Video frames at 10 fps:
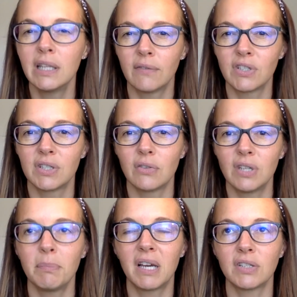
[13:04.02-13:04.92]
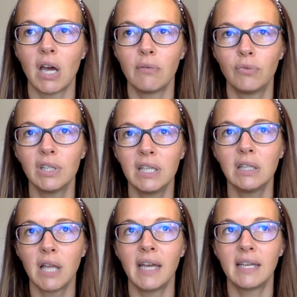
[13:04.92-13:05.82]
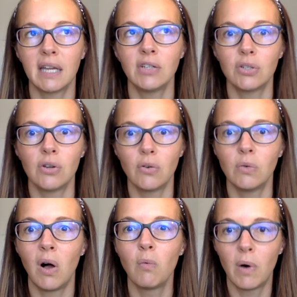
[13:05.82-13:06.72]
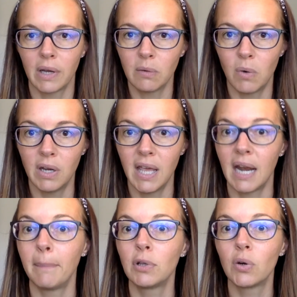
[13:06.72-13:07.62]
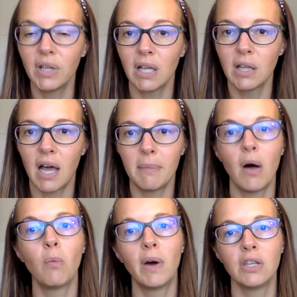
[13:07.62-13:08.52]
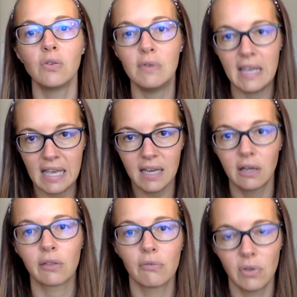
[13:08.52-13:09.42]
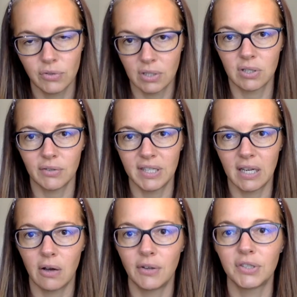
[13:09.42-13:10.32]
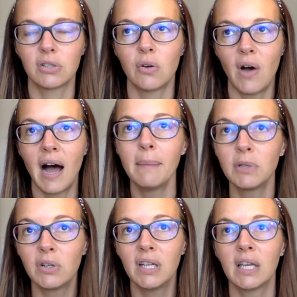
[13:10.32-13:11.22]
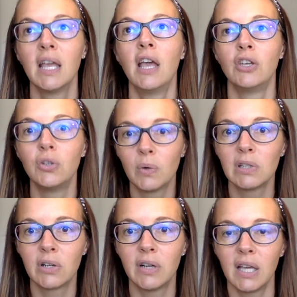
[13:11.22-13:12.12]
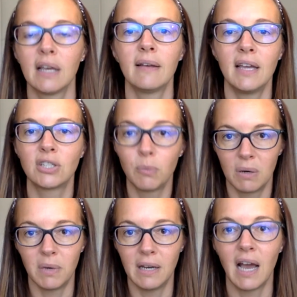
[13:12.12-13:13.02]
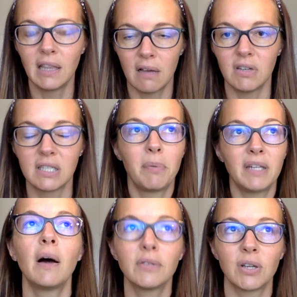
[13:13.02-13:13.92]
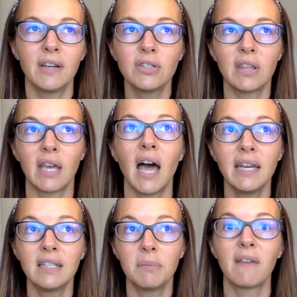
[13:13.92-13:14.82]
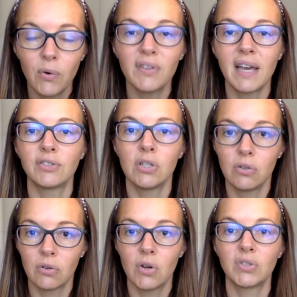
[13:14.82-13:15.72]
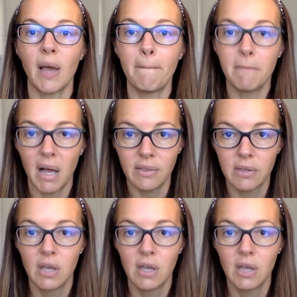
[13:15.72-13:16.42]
love consulting because I really like getting to know you all one-on-one, and I'm learning a lot about what you need through those consulting calls. So I'm learning, you're learning. It's a win-win. I love it. But so here's the thing. I need to make 4,000 euros a month